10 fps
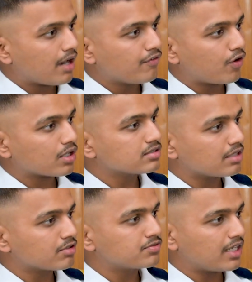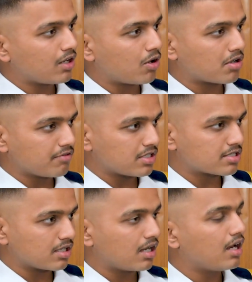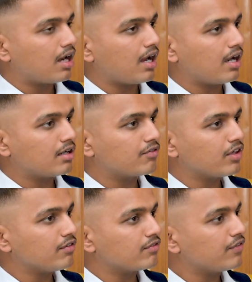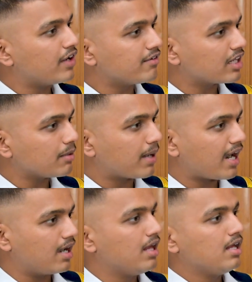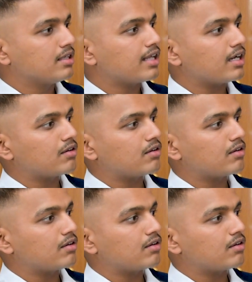And for us, that was very controversial. And we felt very bad that